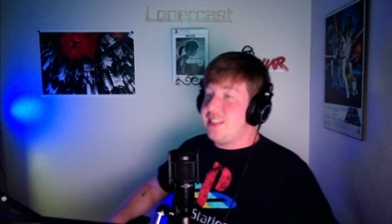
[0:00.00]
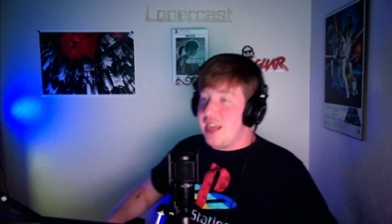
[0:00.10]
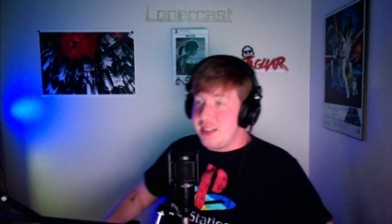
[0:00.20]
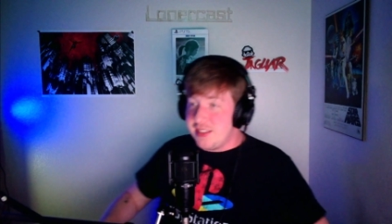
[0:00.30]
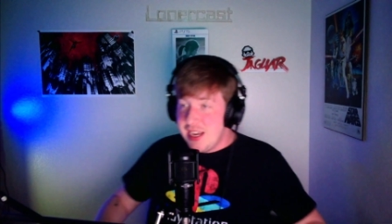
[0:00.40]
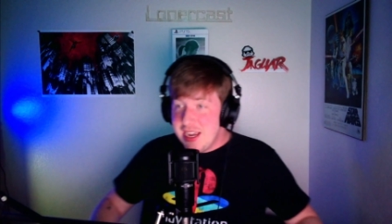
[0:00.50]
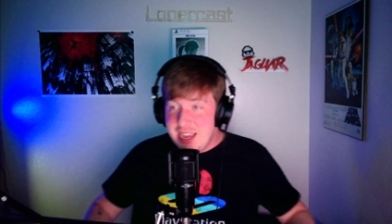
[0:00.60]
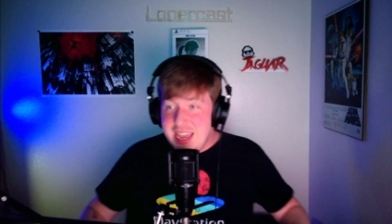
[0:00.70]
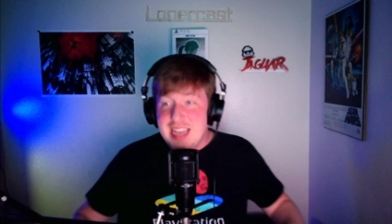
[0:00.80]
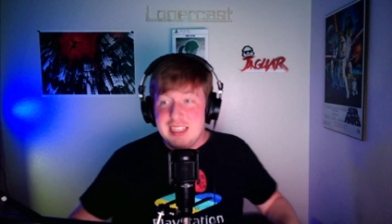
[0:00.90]
S
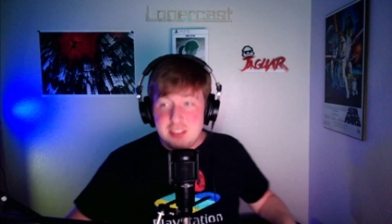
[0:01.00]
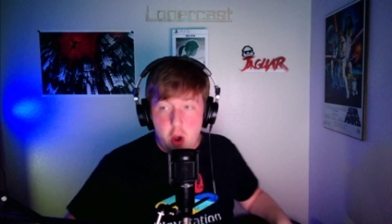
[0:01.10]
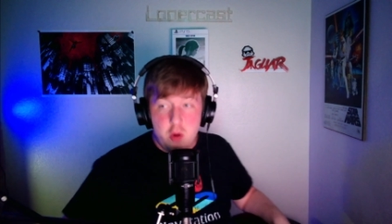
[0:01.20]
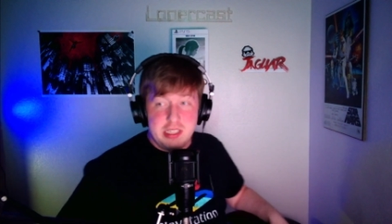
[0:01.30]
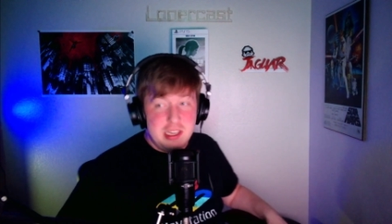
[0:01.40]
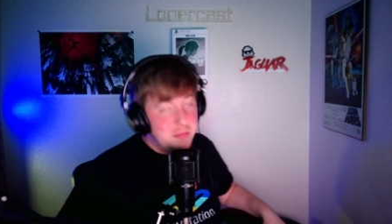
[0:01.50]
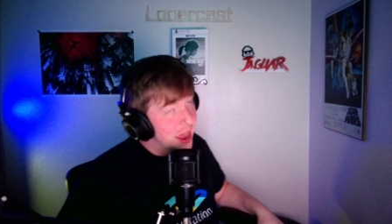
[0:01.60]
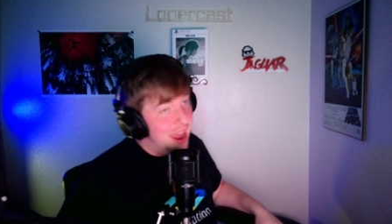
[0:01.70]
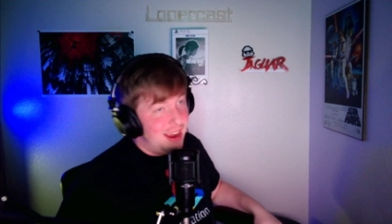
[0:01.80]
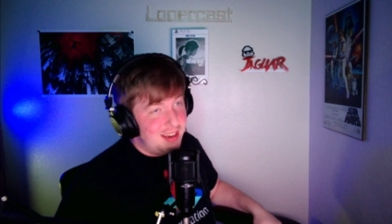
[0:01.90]
is holding
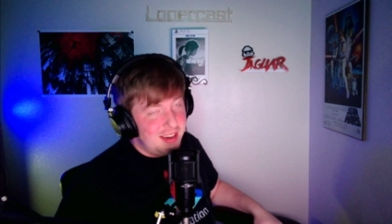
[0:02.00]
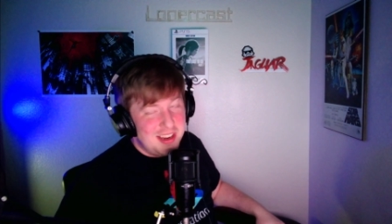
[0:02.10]
back